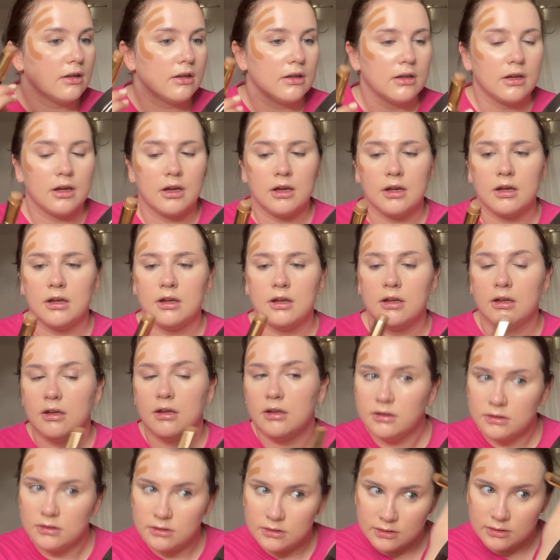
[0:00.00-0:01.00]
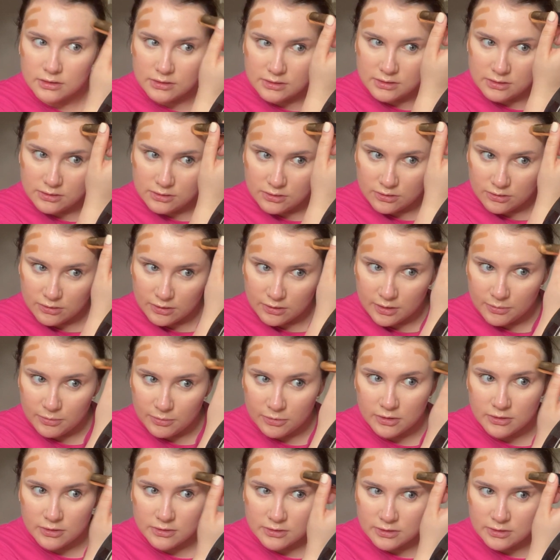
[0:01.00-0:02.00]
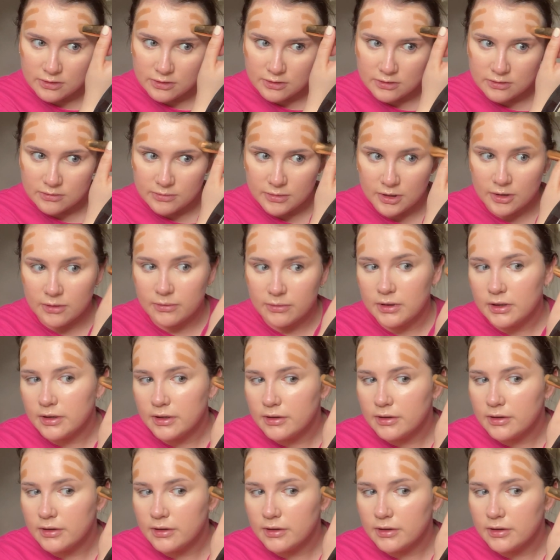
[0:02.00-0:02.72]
And this is a great bronzer, by the way.